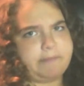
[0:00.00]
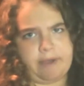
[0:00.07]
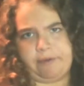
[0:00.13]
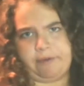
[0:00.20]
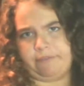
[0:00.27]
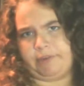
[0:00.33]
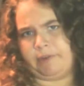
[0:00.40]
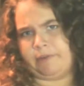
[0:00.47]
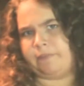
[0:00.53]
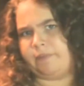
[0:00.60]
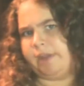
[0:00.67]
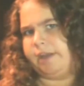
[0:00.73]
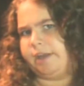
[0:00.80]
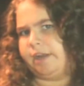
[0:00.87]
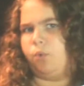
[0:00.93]
however you
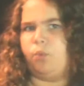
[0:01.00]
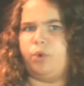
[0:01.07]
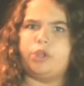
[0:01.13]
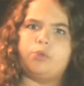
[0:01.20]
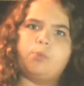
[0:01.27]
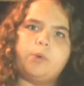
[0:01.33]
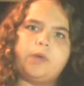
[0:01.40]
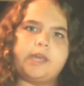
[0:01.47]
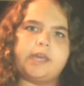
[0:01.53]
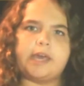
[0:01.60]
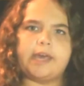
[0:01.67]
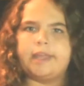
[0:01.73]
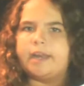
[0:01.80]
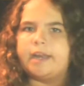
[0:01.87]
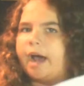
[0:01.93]
say it now, will be,
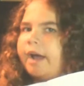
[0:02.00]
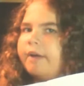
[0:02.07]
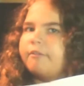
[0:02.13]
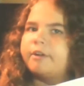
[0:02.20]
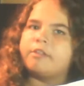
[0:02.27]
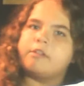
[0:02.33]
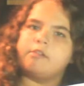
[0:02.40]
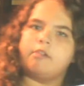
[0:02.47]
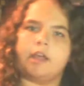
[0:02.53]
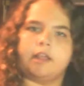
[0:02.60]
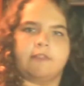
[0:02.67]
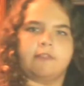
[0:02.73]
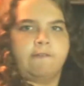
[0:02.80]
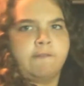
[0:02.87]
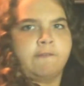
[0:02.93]
and I really
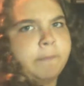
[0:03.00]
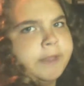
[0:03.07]
like this